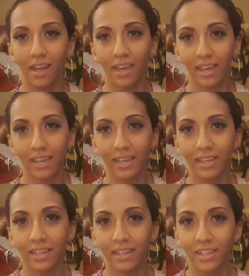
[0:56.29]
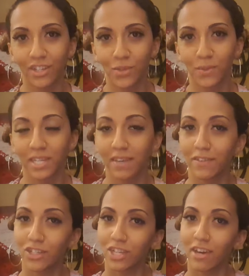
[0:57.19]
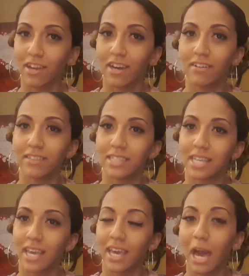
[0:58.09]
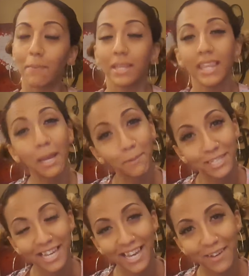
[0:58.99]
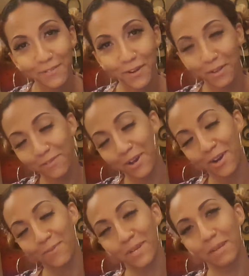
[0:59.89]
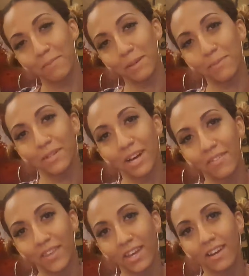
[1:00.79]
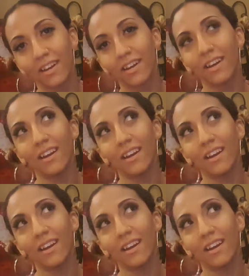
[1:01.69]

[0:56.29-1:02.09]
And just wanted to give a shout out and say happy Labor Day for all of the hardworking people out there.